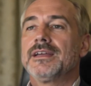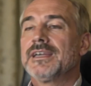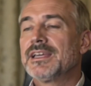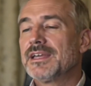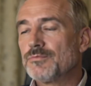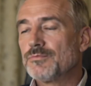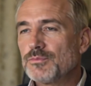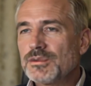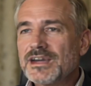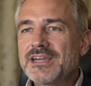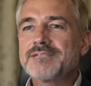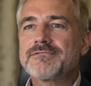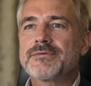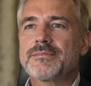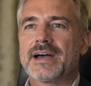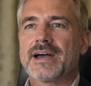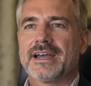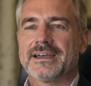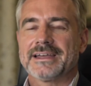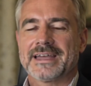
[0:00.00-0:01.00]
It
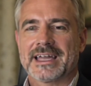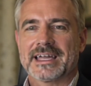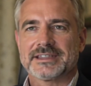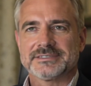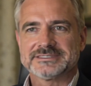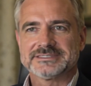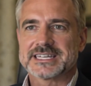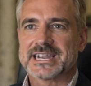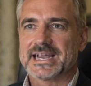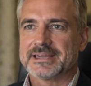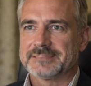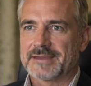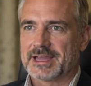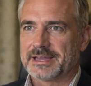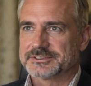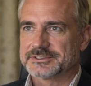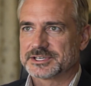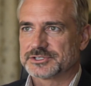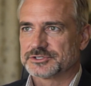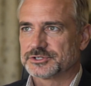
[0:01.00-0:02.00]
redefined how state
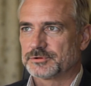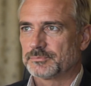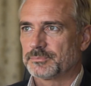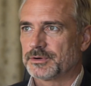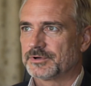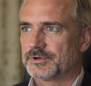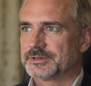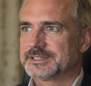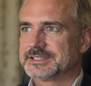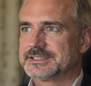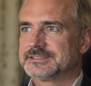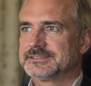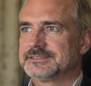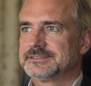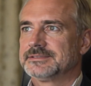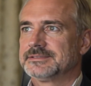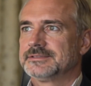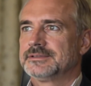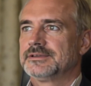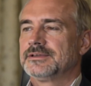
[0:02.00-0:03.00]
governors are appointed.
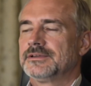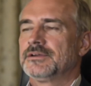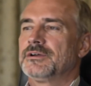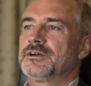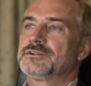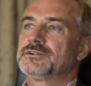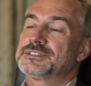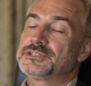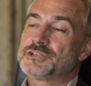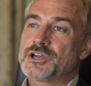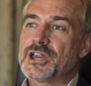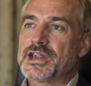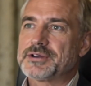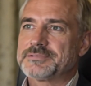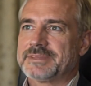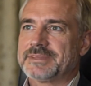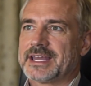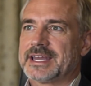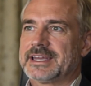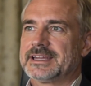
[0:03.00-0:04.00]
But none
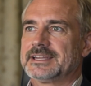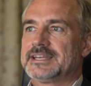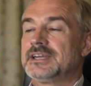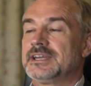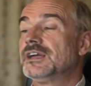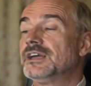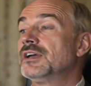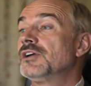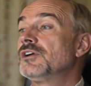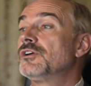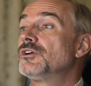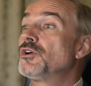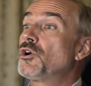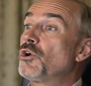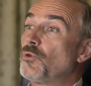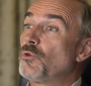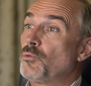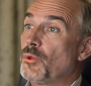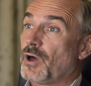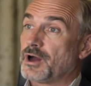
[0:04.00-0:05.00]
of that,
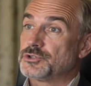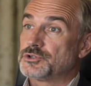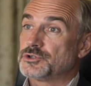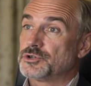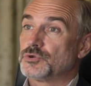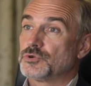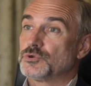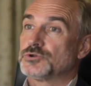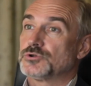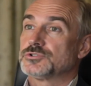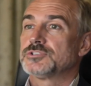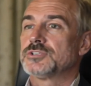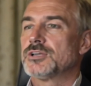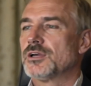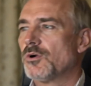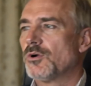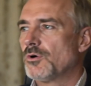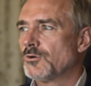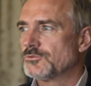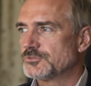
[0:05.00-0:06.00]
not one clause,
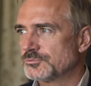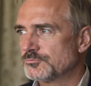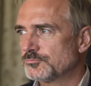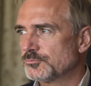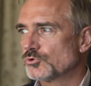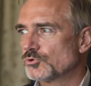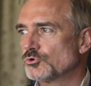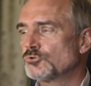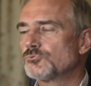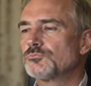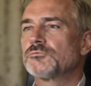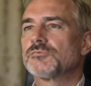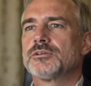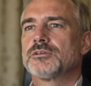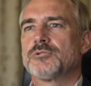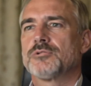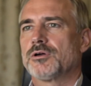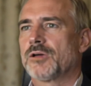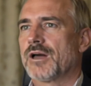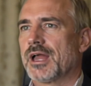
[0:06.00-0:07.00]
was approved
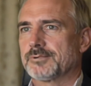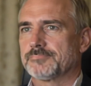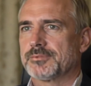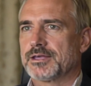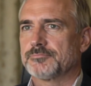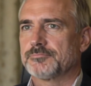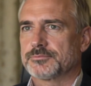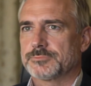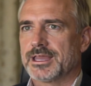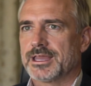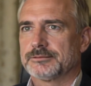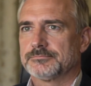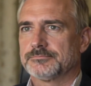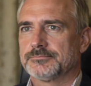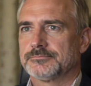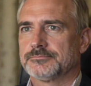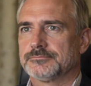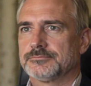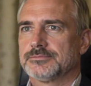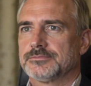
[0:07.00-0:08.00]
by a referendum.